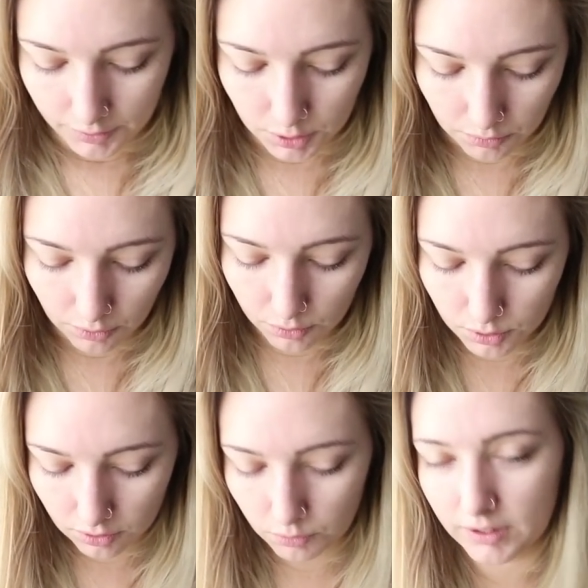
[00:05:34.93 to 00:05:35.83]
So
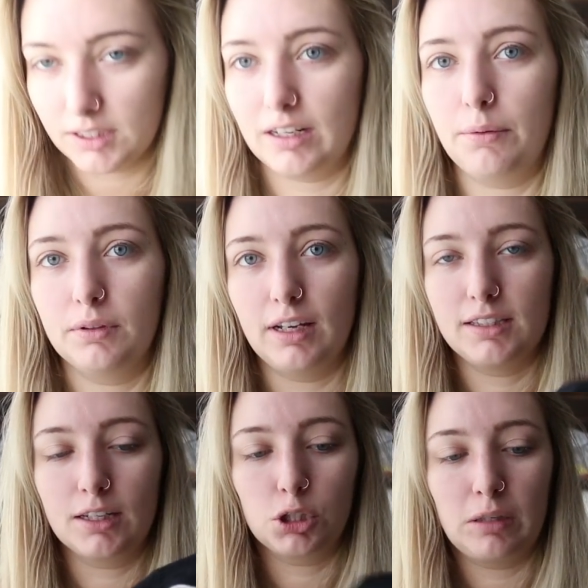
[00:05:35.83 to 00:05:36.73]
those are the ones that I would
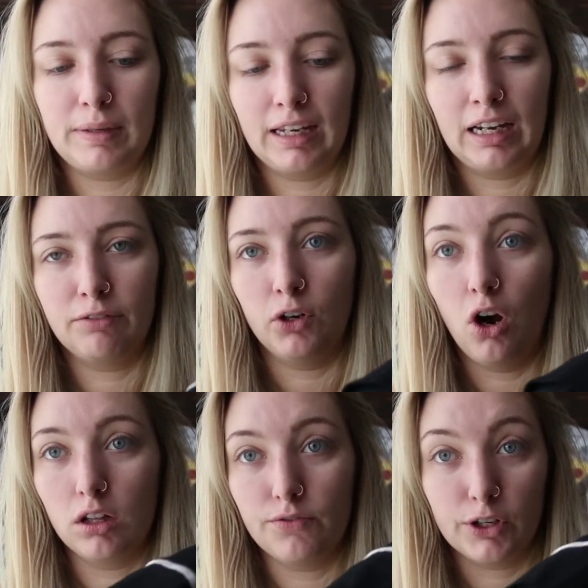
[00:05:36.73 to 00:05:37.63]
essentially be getting for
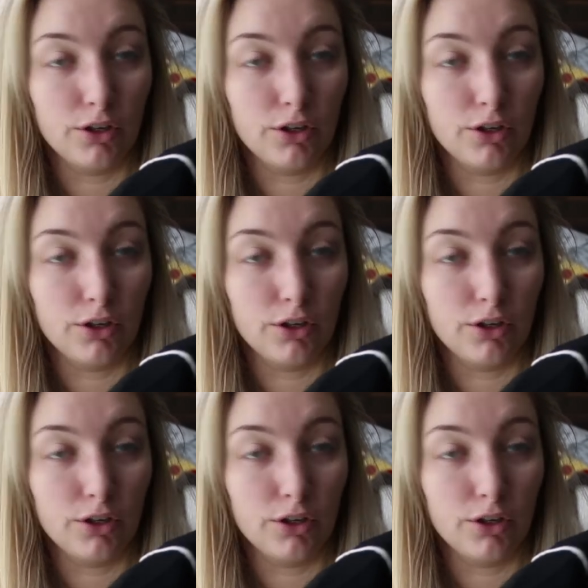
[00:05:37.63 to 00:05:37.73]
all of the